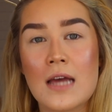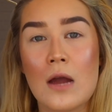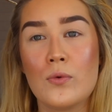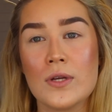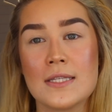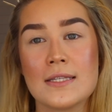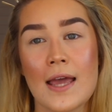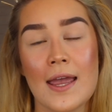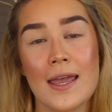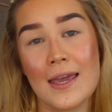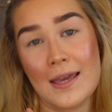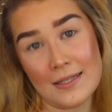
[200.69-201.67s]
I would
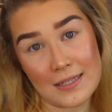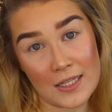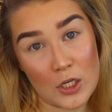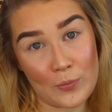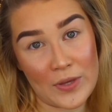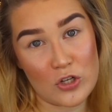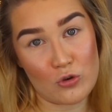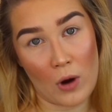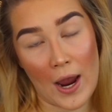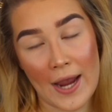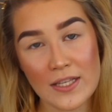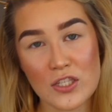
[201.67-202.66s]
say it is a little bit dry.